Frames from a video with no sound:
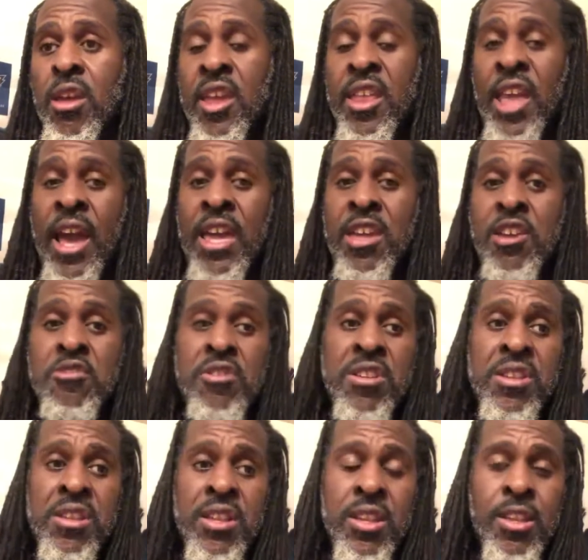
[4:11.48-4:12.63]
and how he hurt his
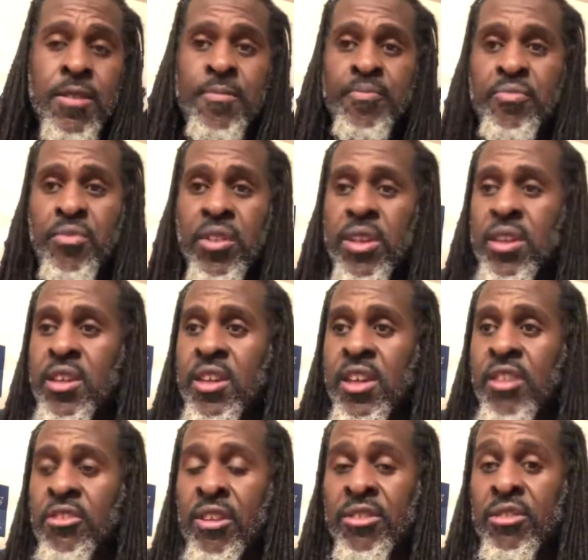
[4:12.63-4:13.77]
knee,
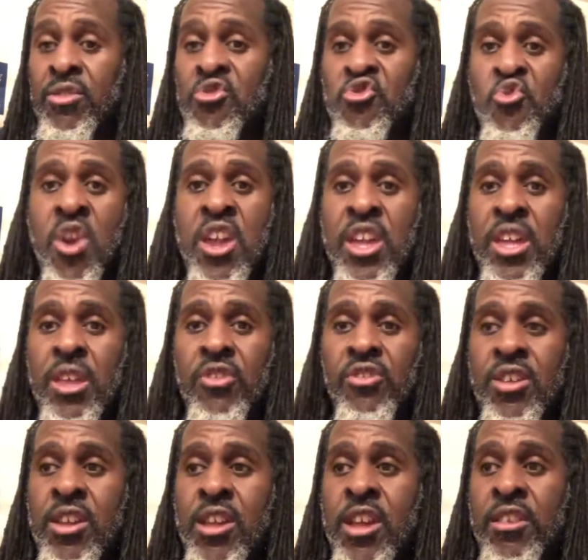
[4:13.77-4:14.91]
it's just strange.
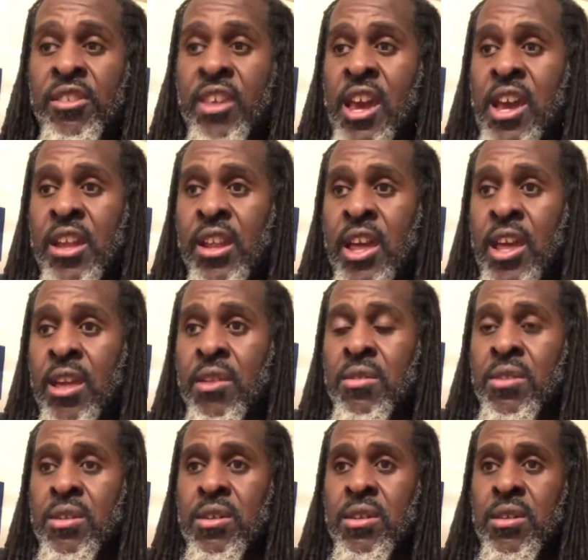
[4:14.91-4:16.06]
It's kind of like
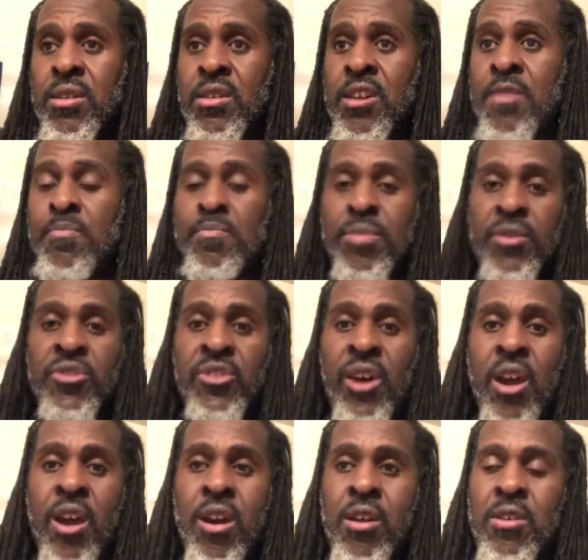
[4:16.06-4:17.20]
it's
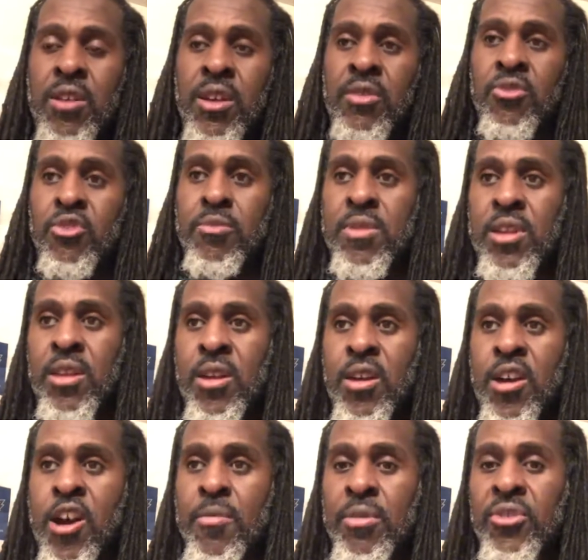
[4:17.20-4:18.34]
bizarre to me,
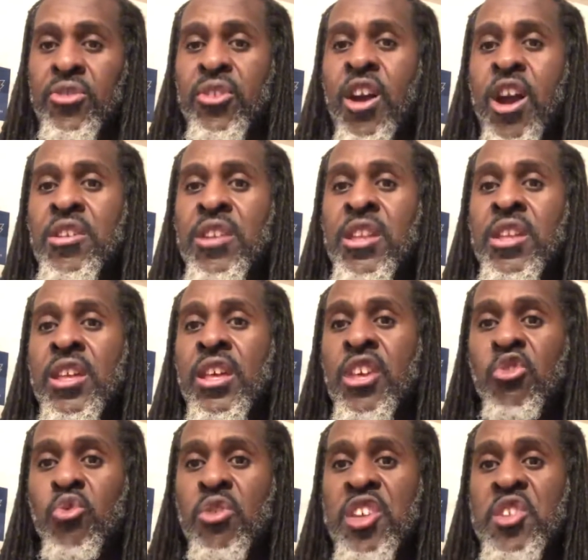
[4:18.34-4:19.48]
a bizarre knee
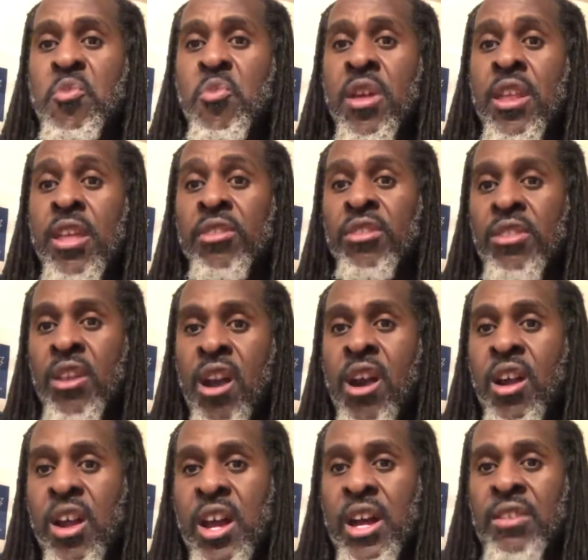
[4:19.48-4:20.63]
injury is when it's
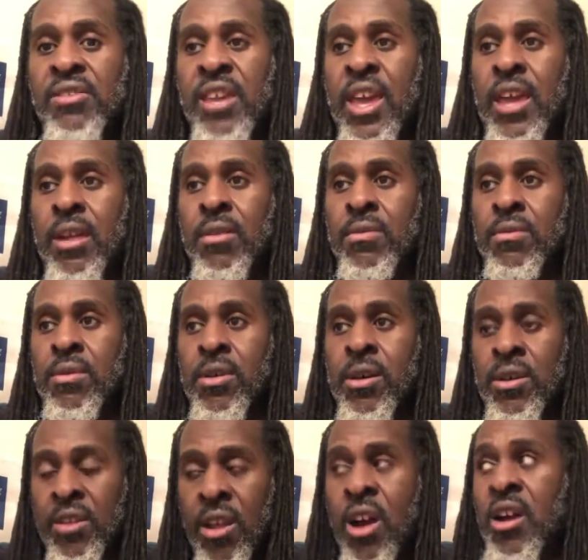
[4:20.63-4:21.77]
non-contact.
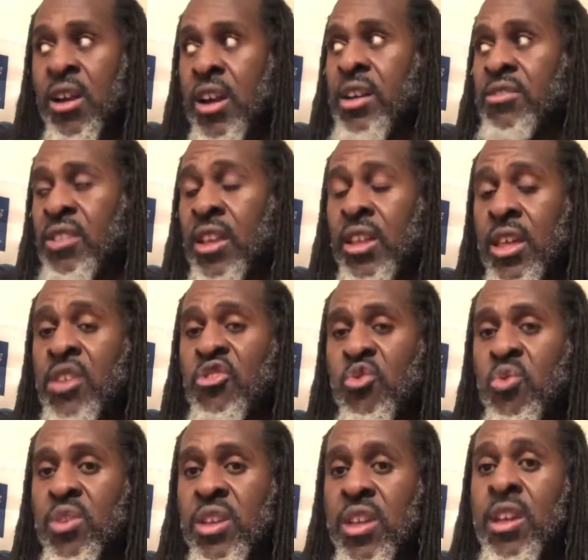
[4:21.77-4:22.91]
A non-contact
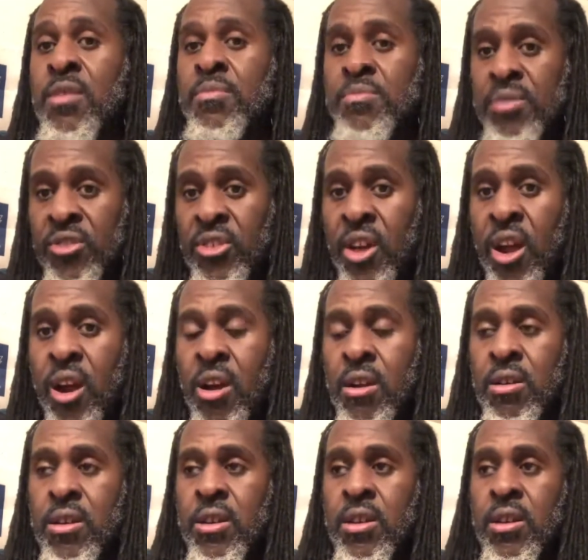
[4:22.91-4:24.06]
injury is bizarre.
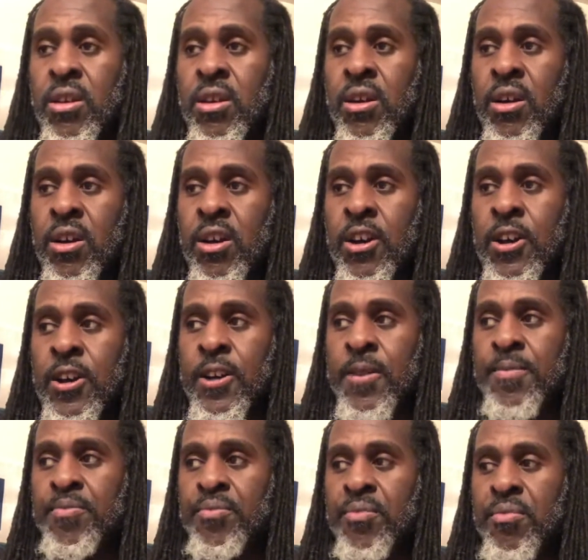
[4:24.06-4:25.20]
Um,
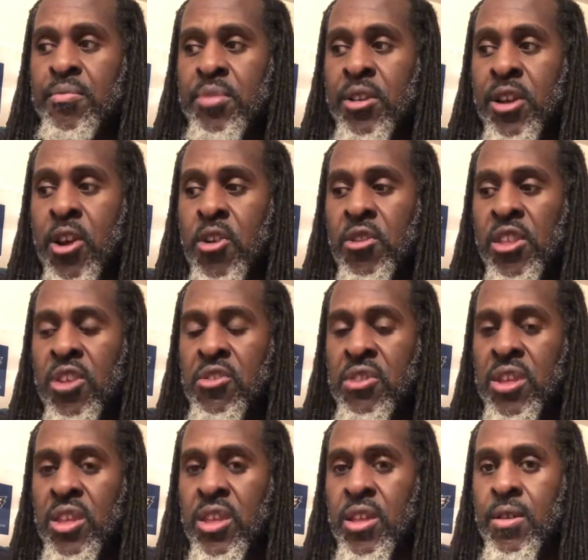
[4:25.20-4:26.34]
but hurting your
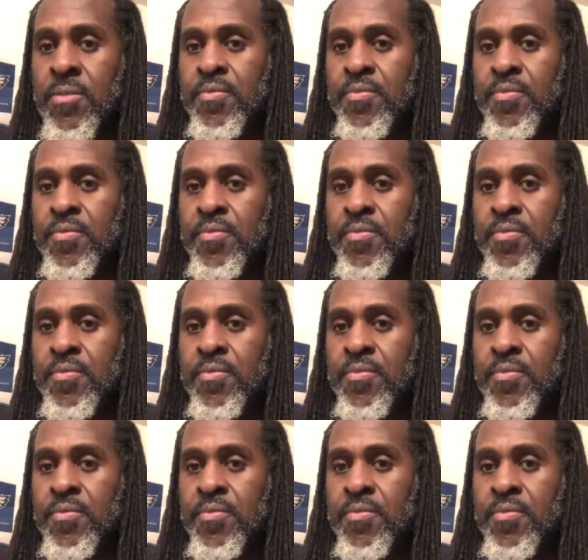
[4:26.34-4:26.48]
knee.